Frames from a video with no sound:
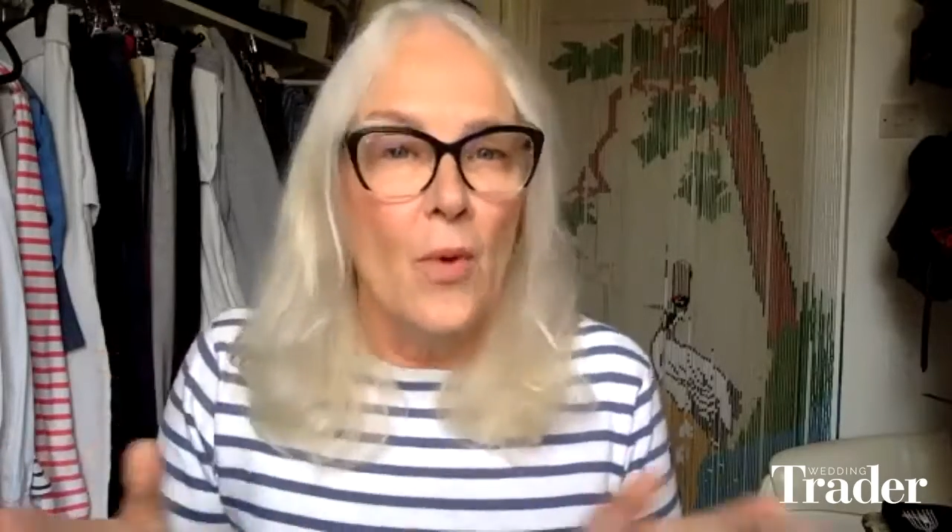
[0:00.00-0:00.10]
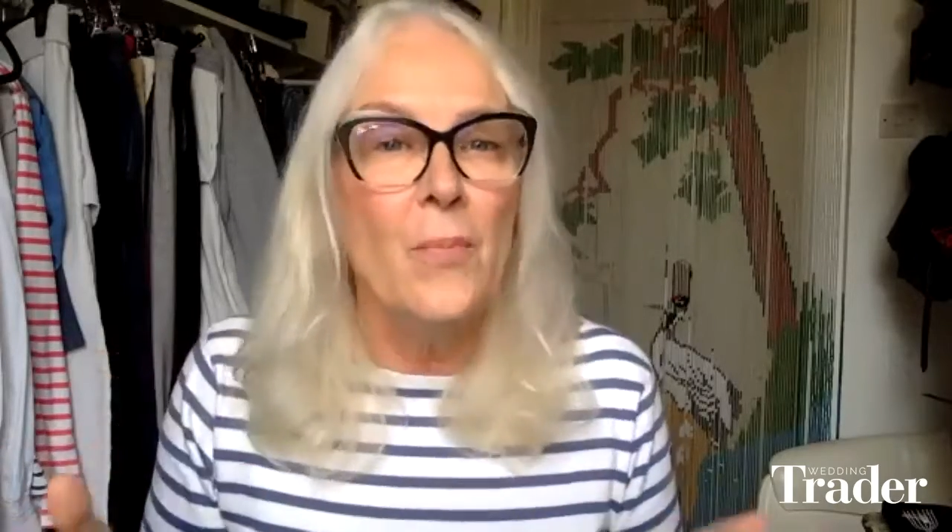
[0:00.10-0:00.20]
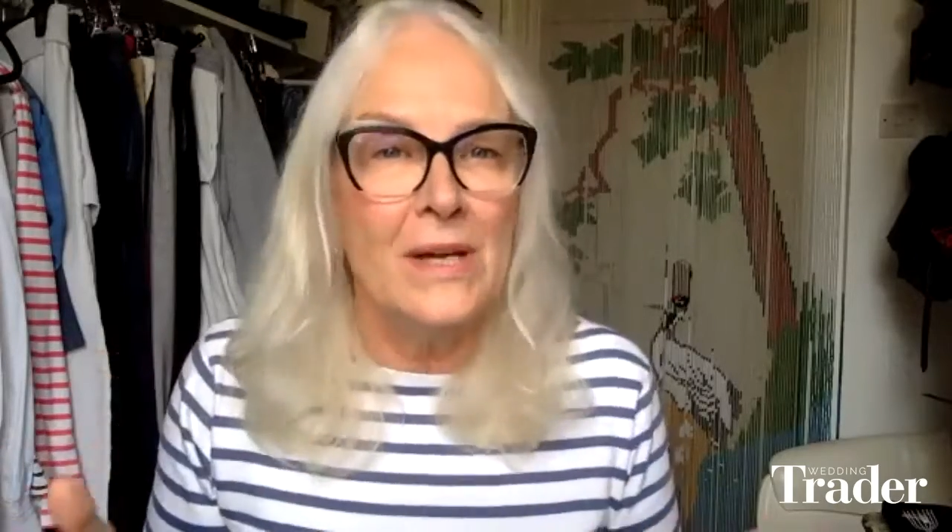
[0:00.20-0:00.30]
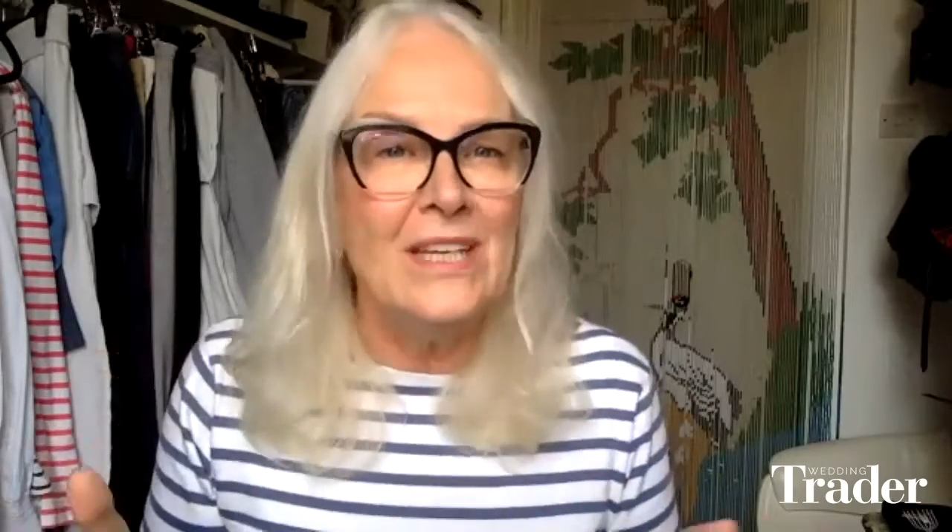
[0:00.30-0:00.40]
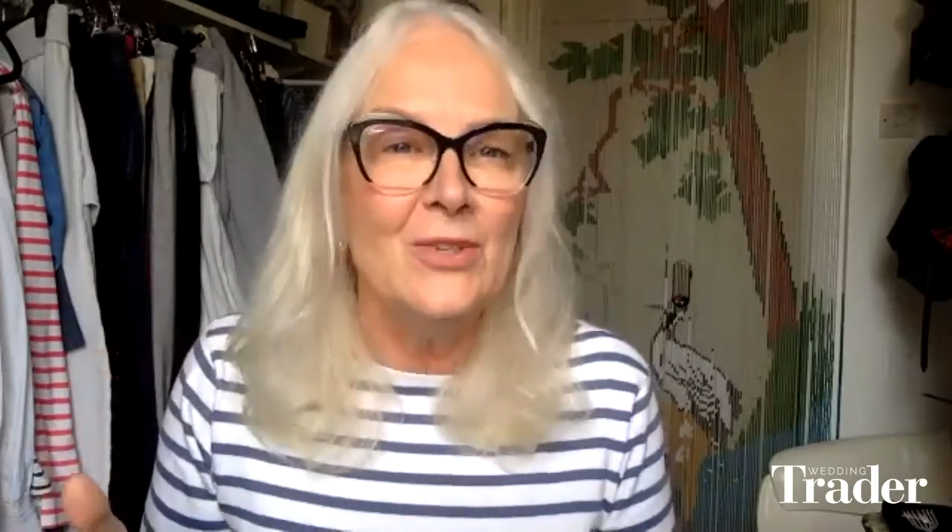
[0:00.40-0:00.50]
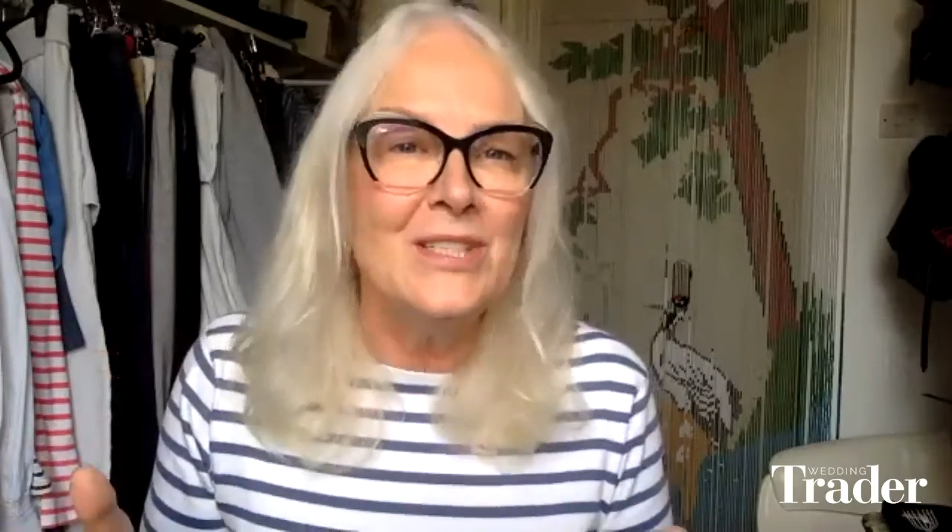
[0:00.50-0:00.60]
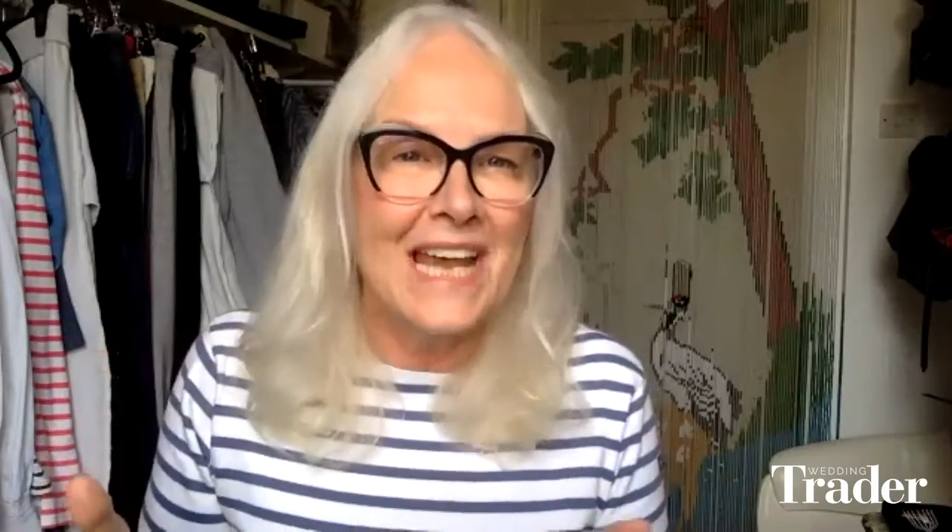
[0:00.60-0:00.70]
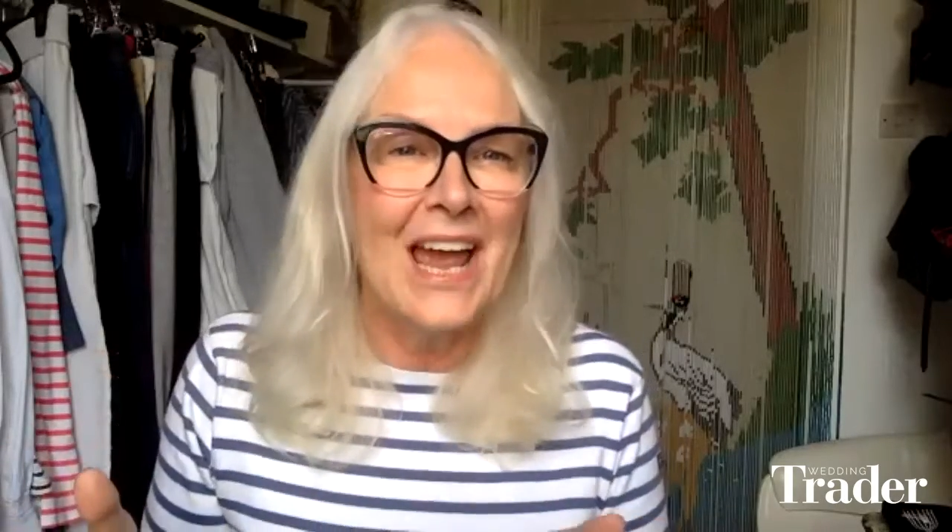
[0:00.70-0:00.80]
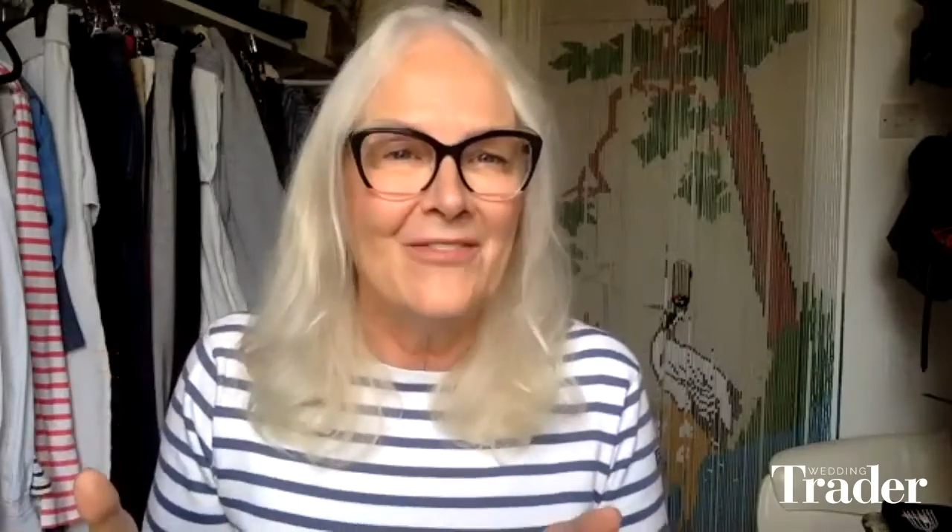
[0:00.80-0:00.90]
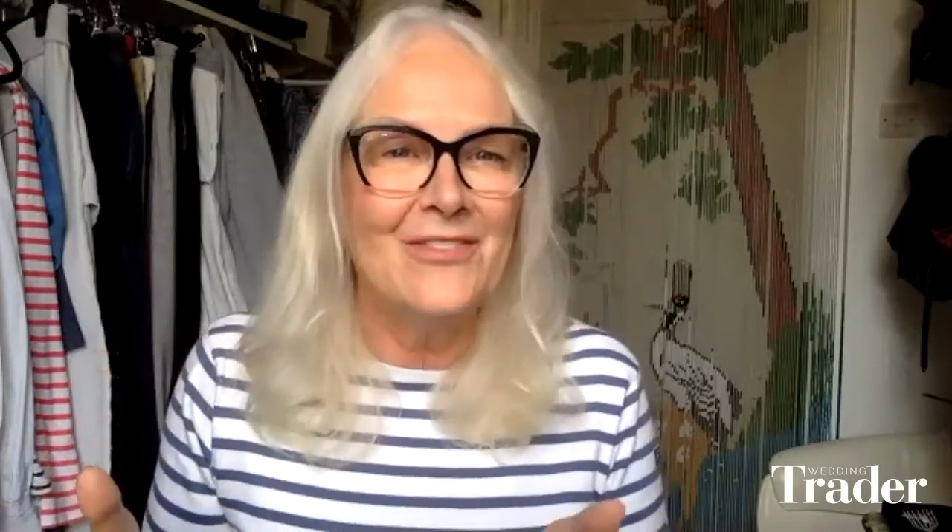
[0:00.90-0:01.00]
we used to
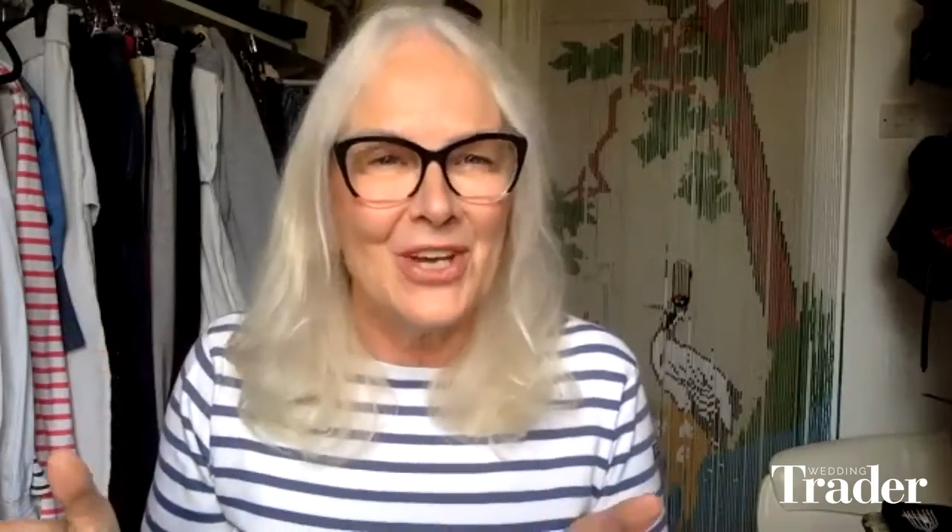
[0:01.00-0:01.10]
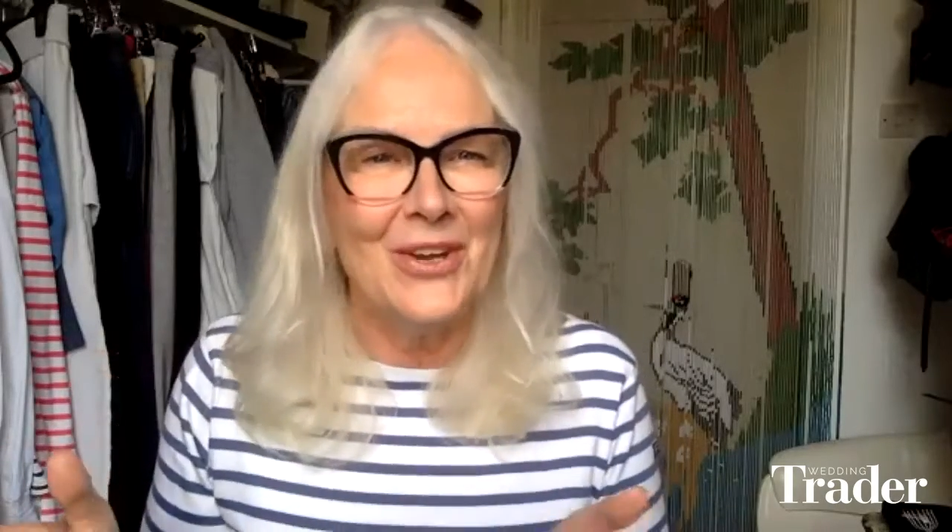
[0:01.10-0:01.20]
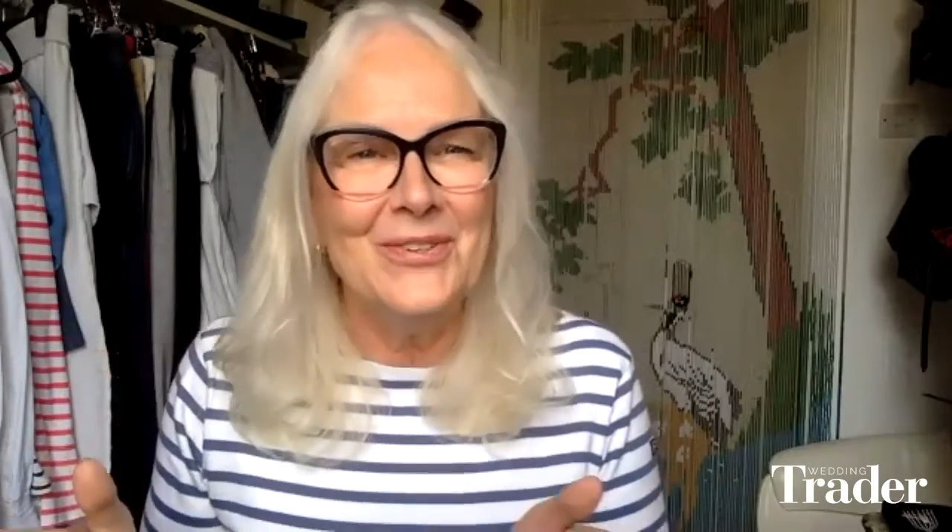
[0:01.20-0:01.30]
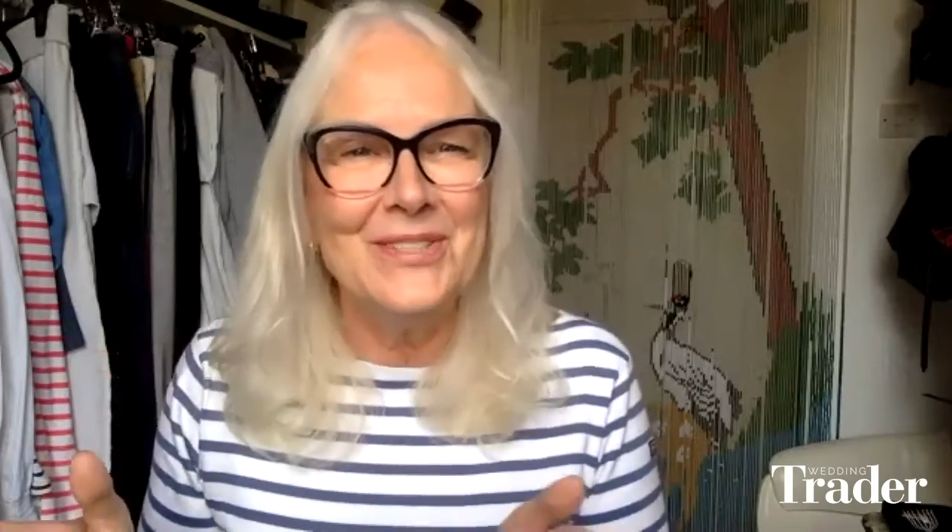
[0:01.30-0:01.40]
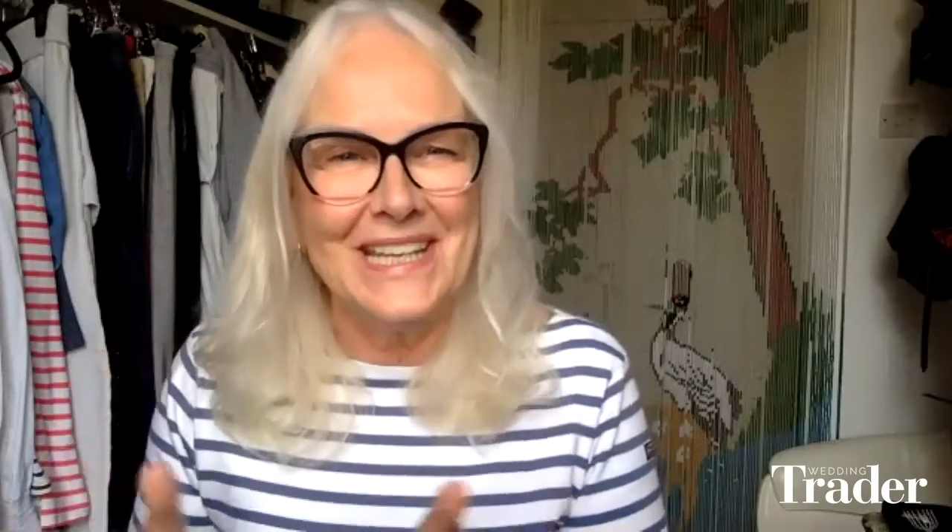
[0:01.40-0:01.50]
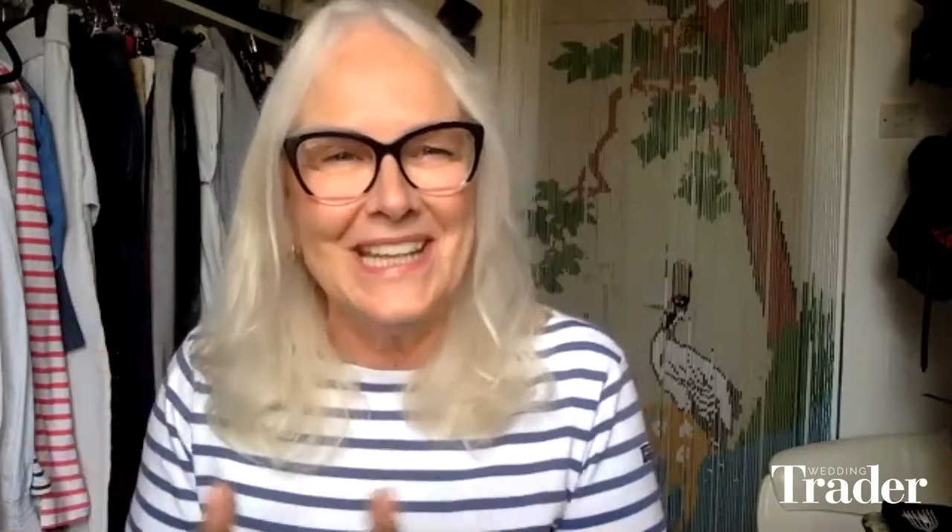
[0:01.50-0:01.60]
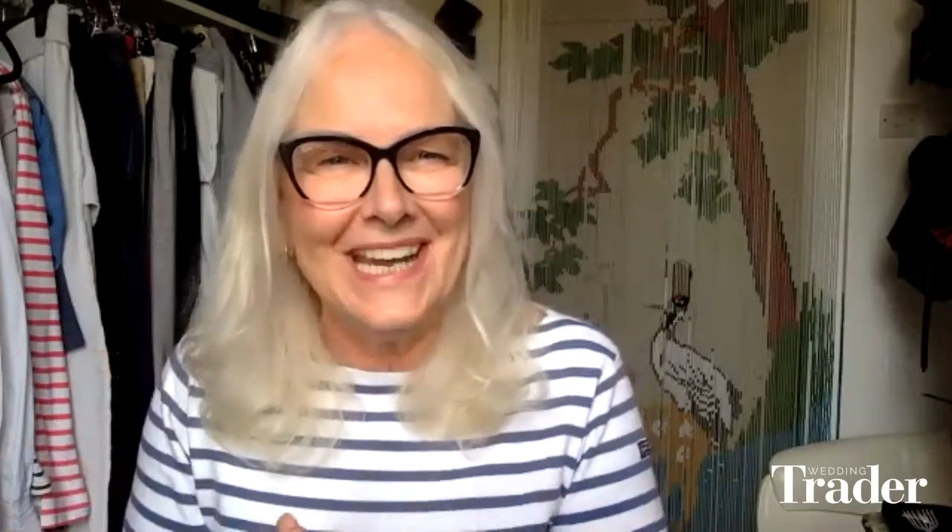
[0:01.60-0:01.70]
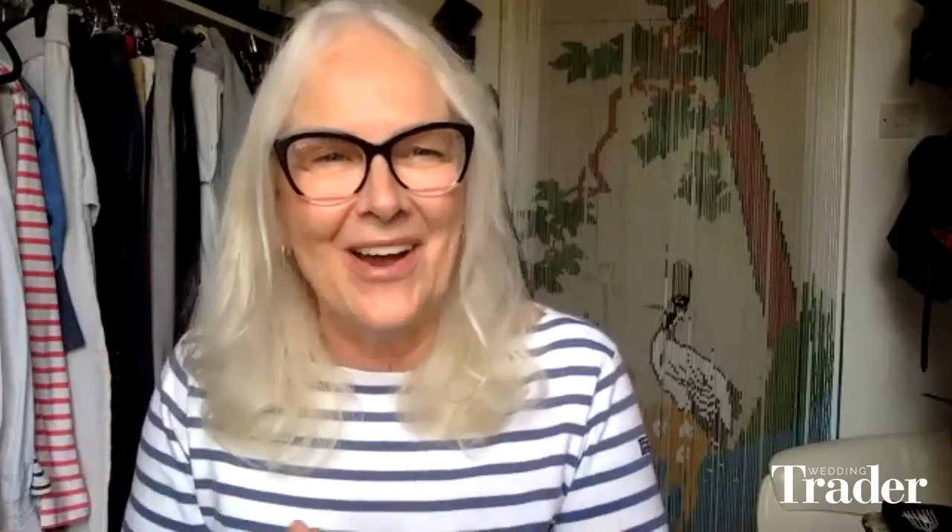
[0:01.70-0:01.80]
have shows in the